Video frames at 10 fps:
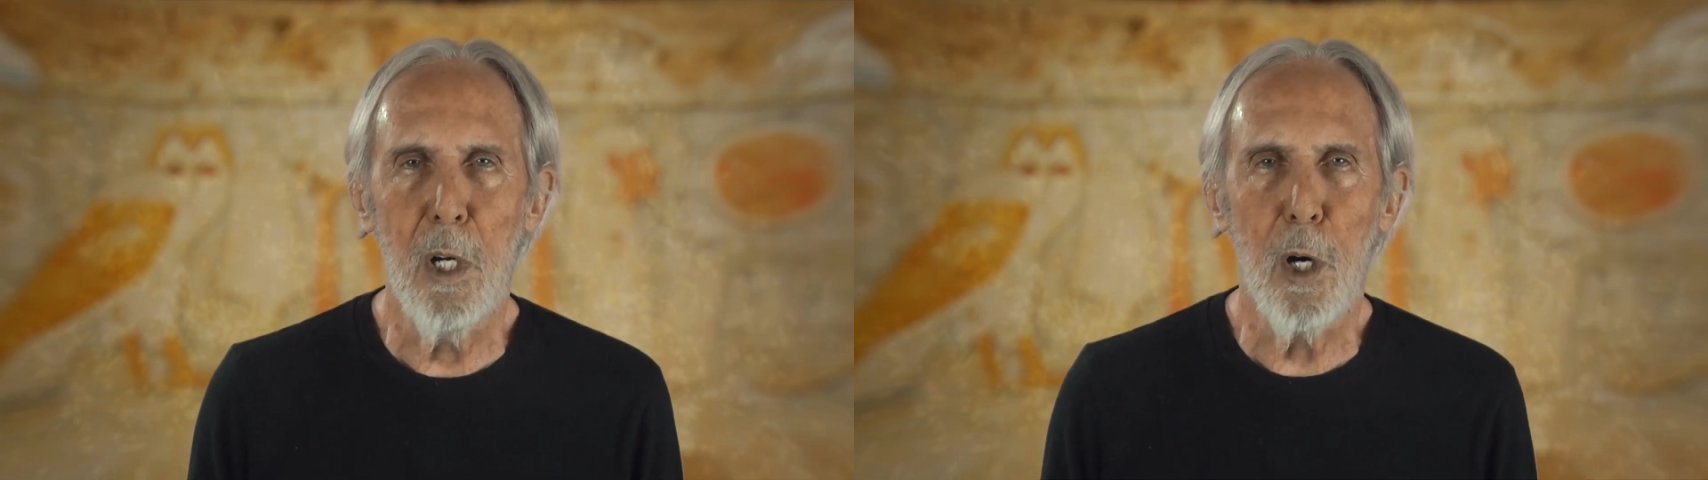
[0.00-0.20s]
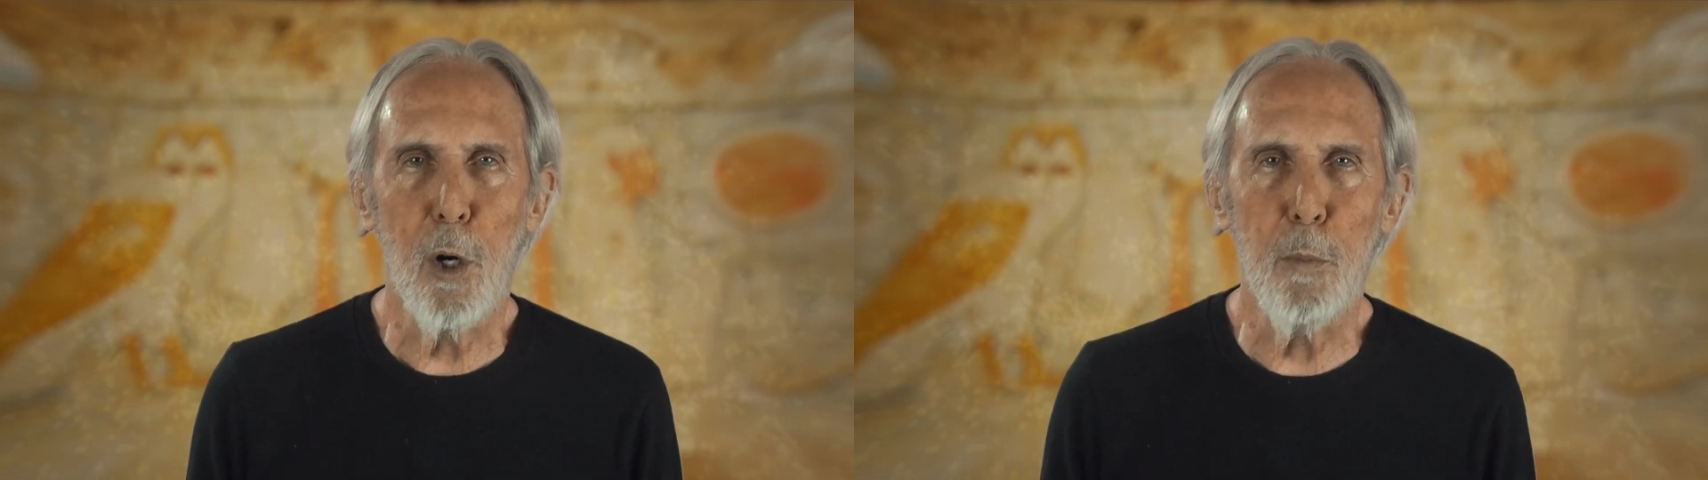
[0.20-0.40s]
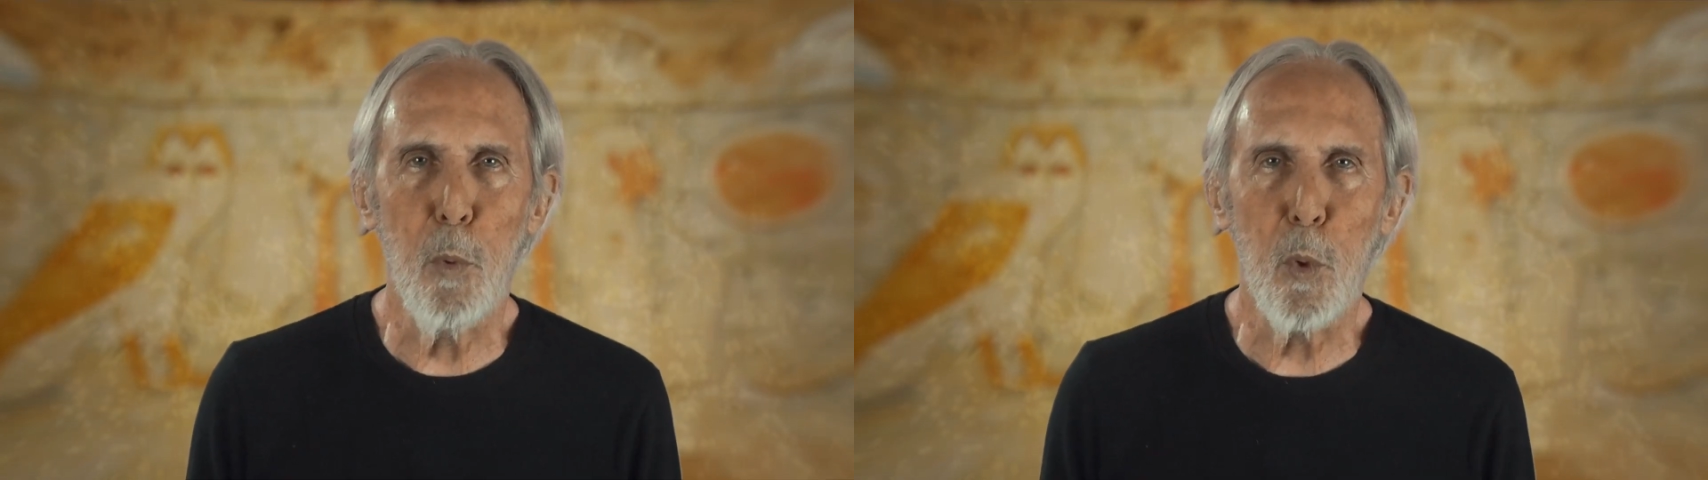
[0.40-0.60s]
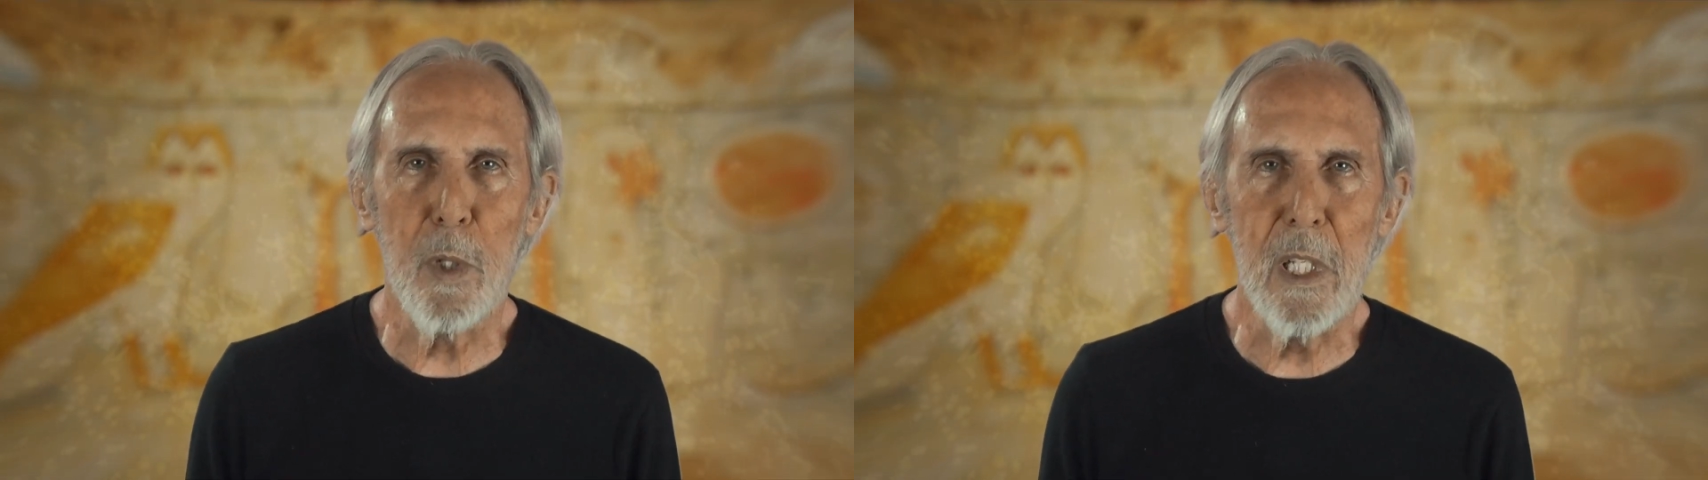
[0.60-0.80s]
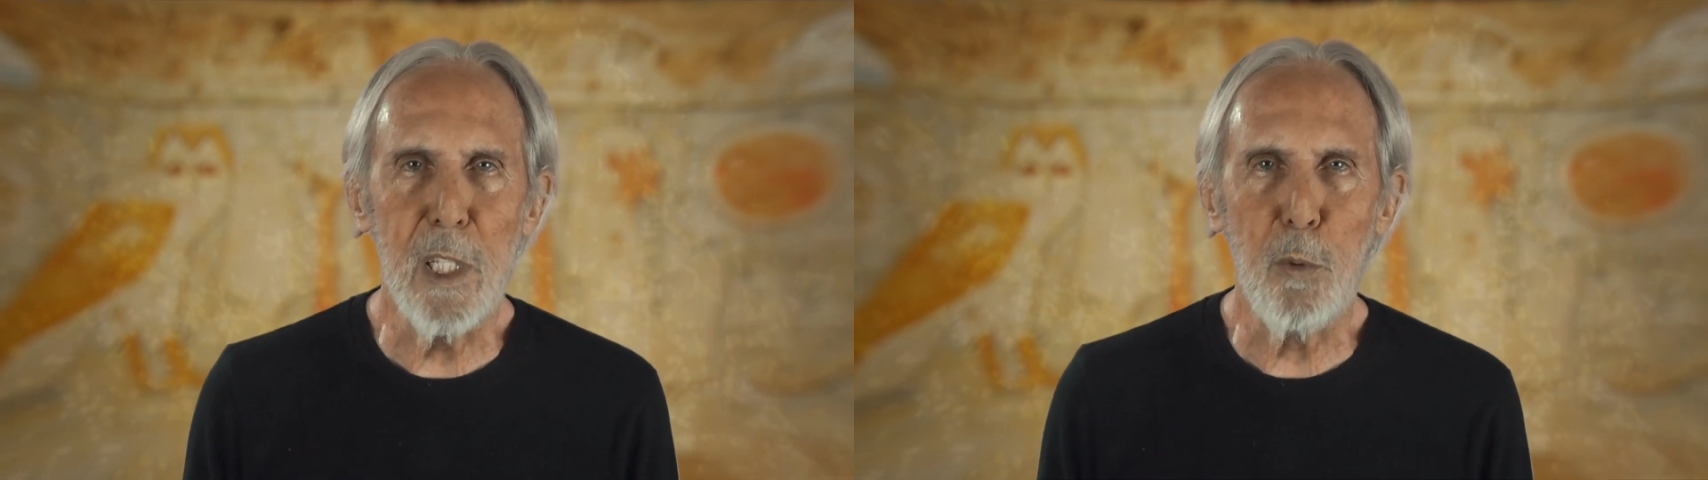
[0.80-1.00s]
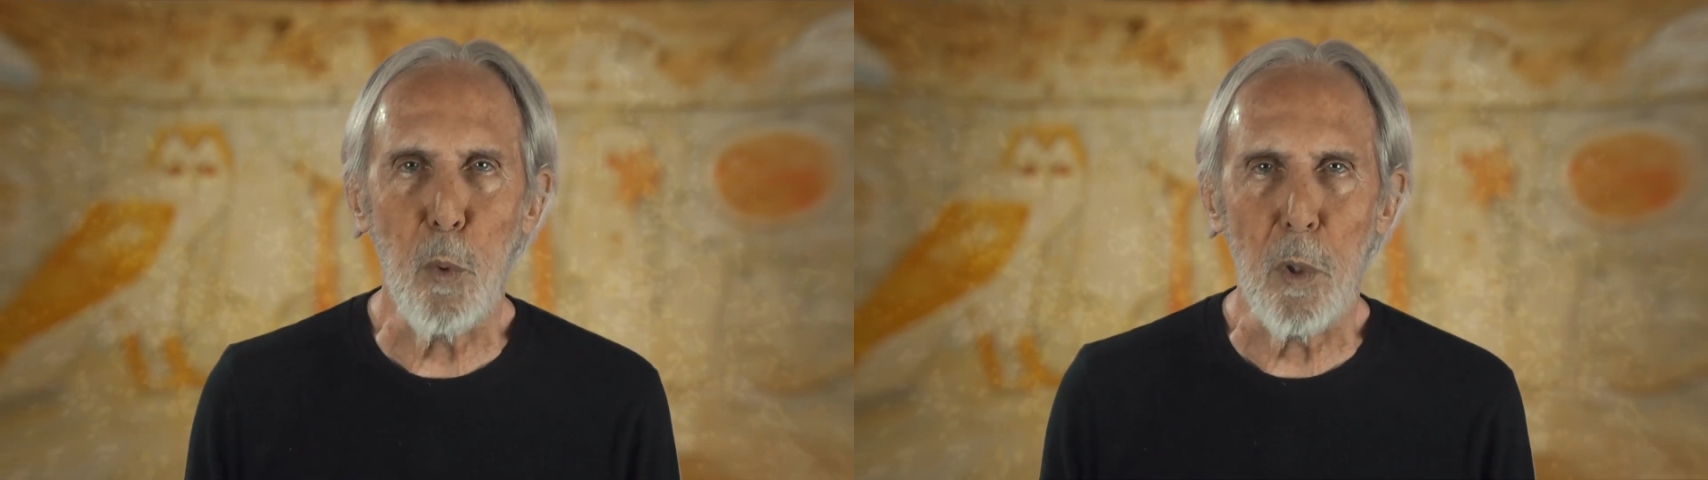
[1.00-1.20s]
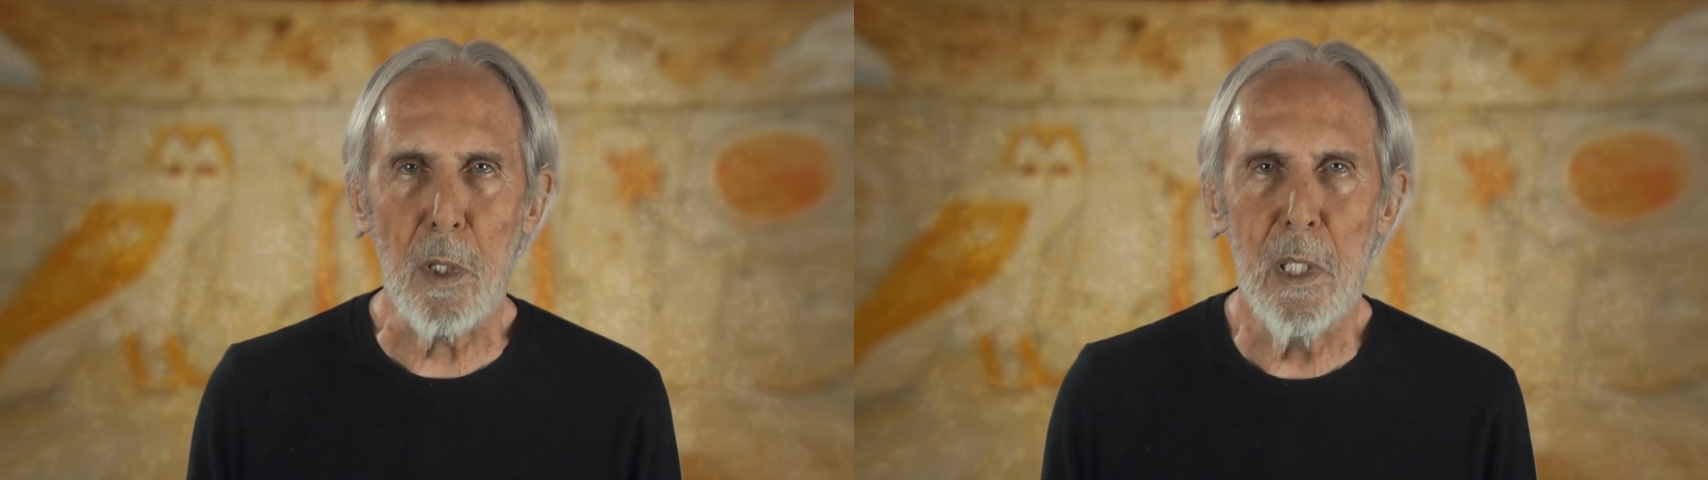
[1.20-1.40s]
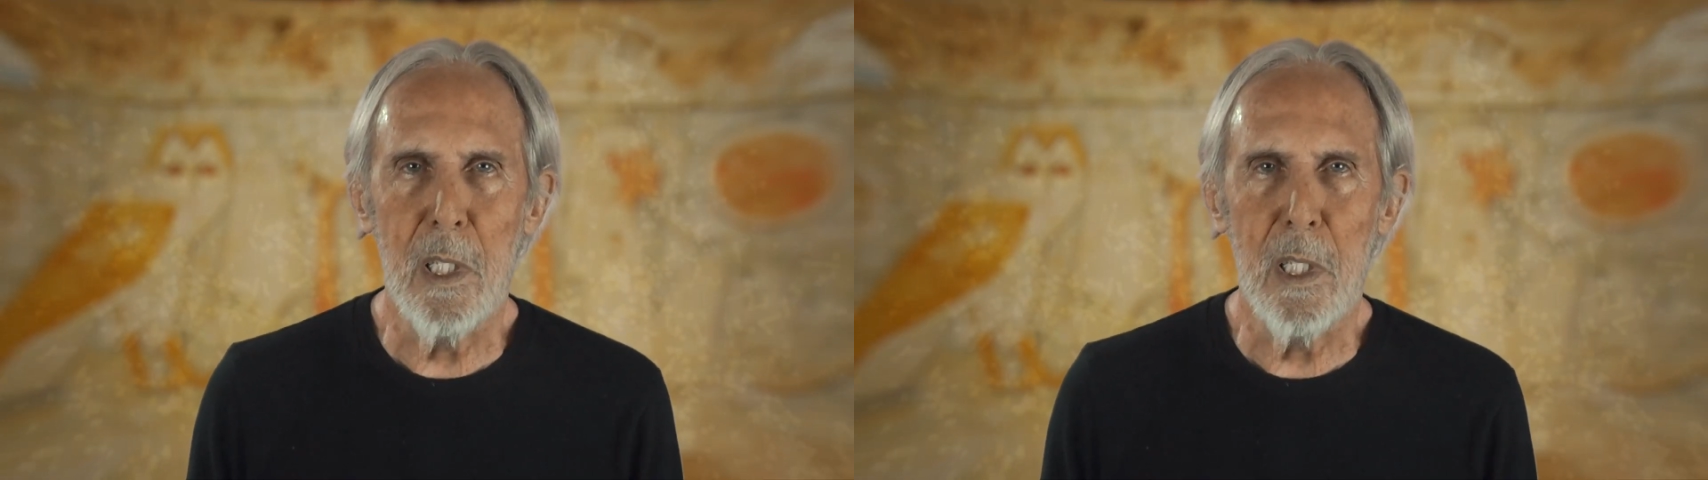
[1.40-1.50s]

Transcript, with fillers: are more equal